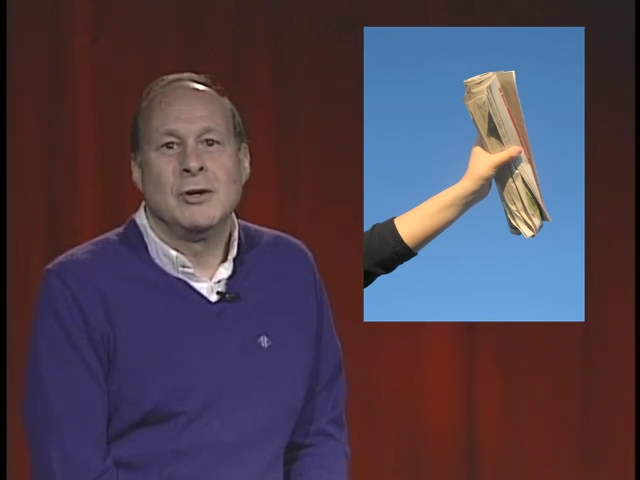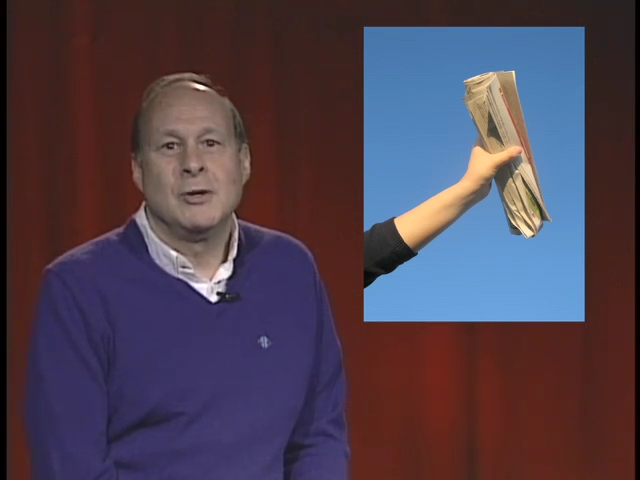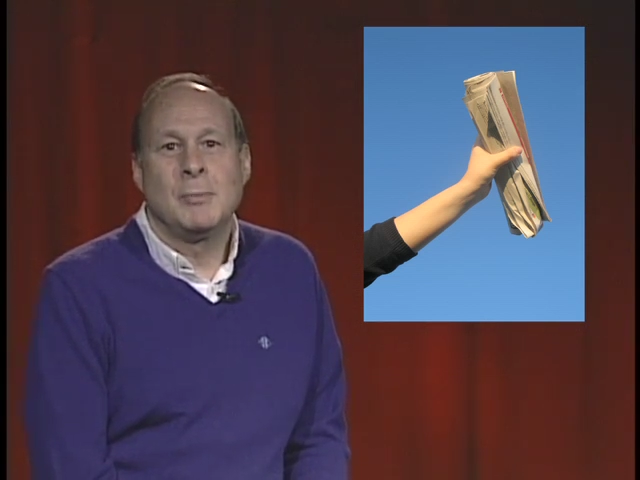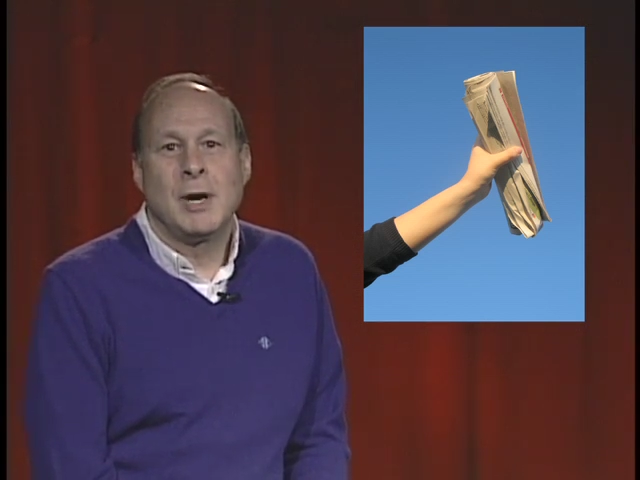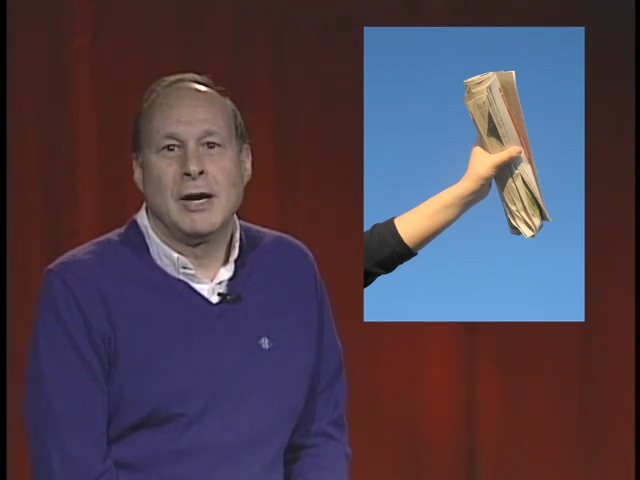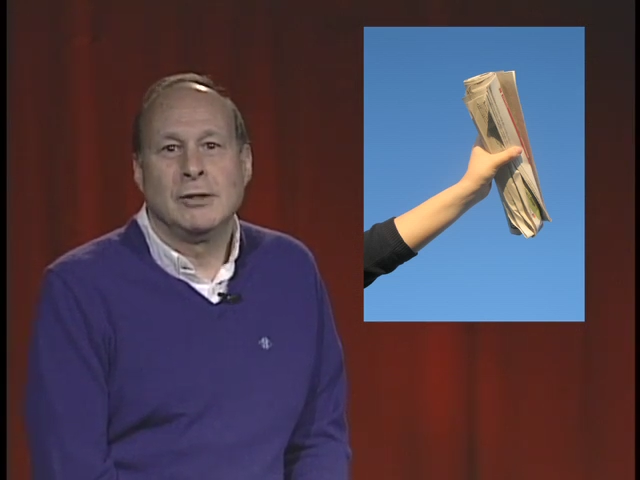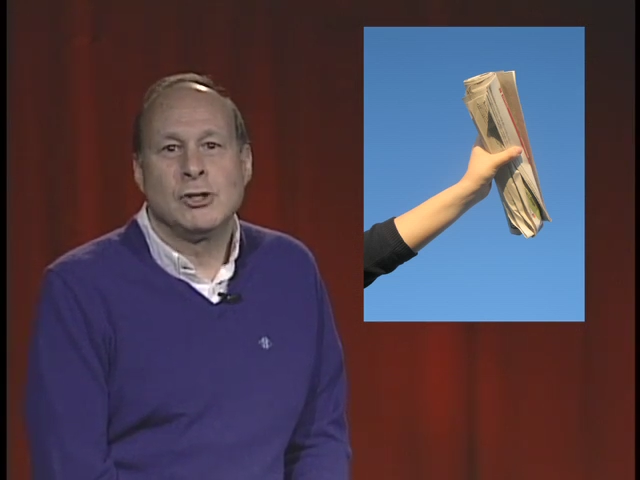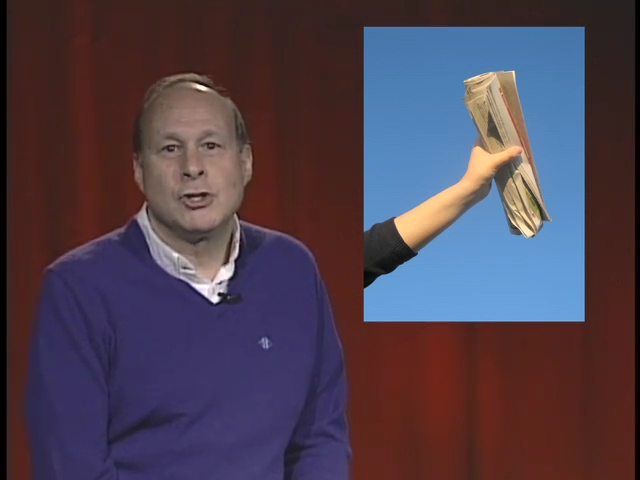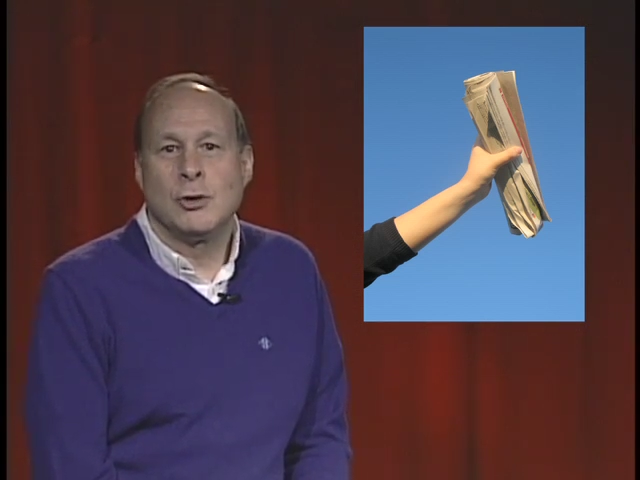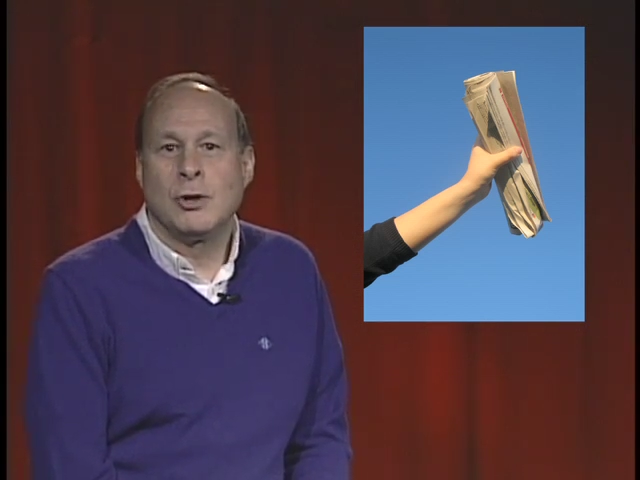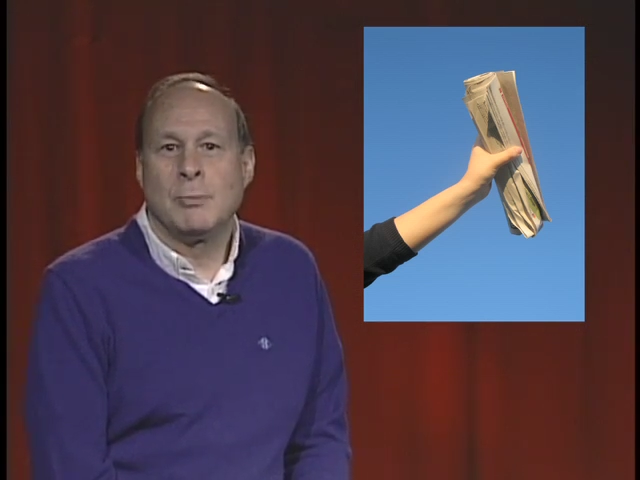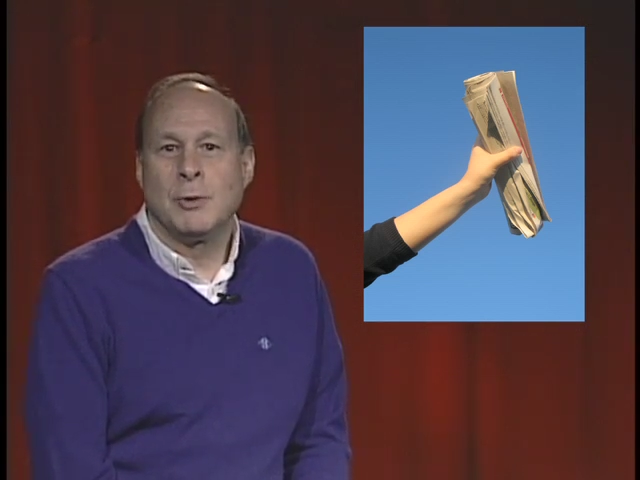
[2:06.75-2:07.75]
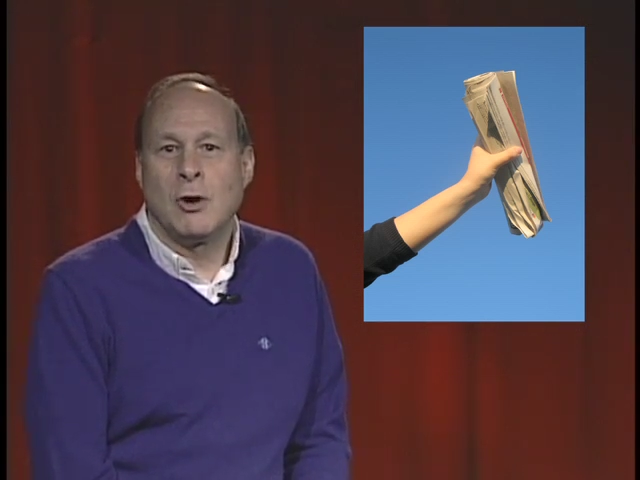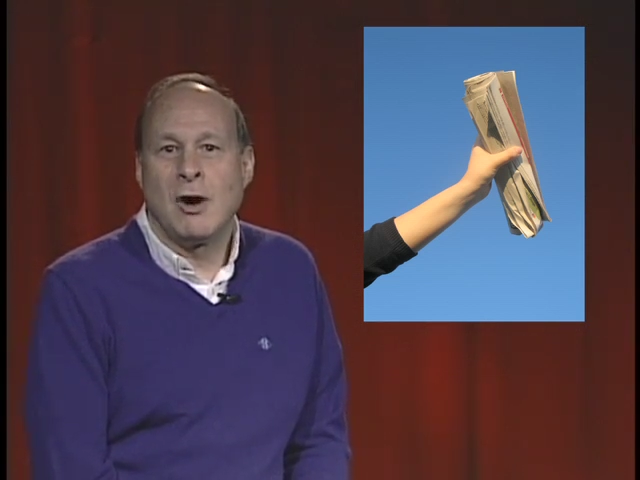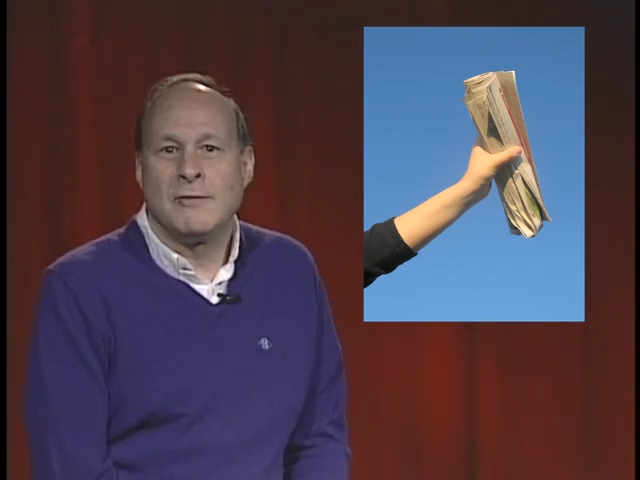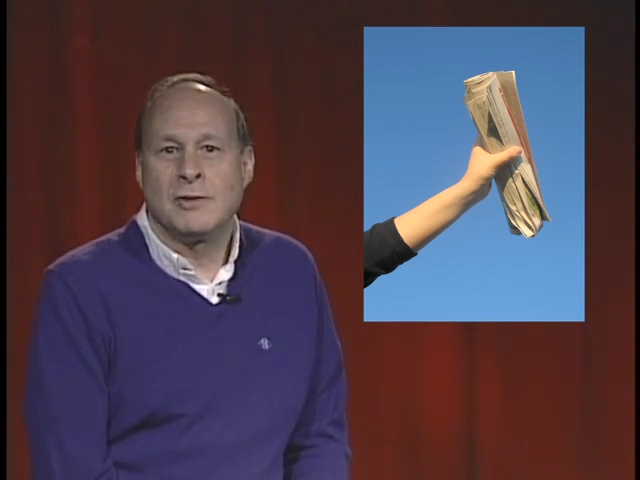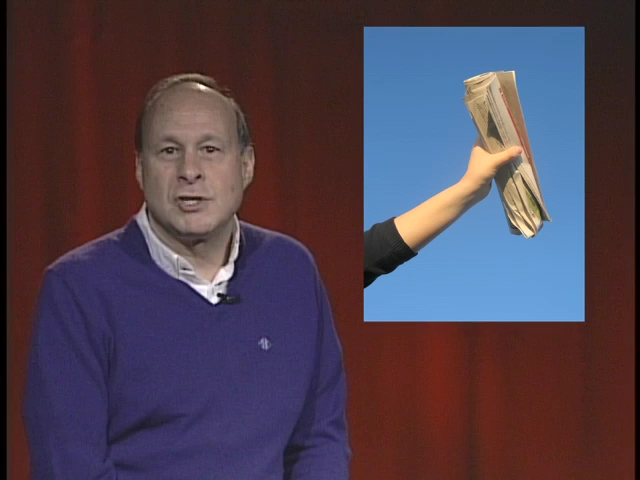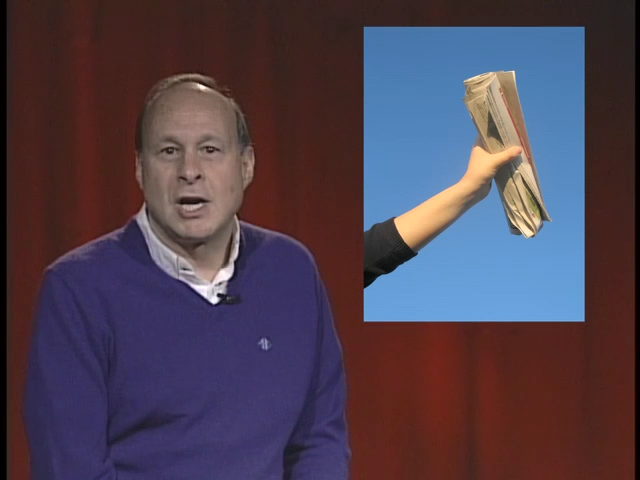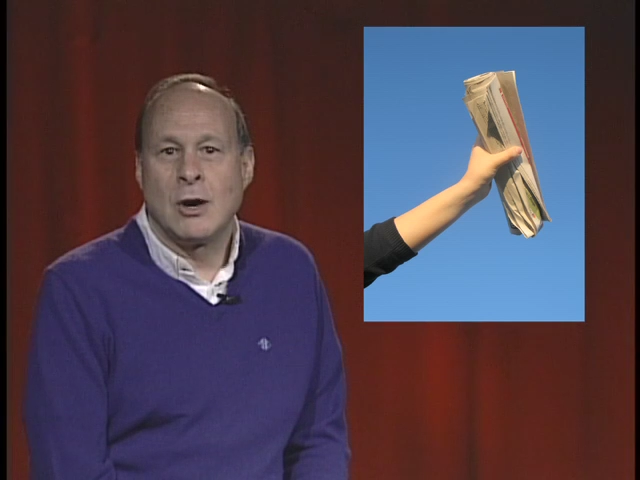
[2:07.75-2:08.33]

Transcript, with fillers: her parents showed up at office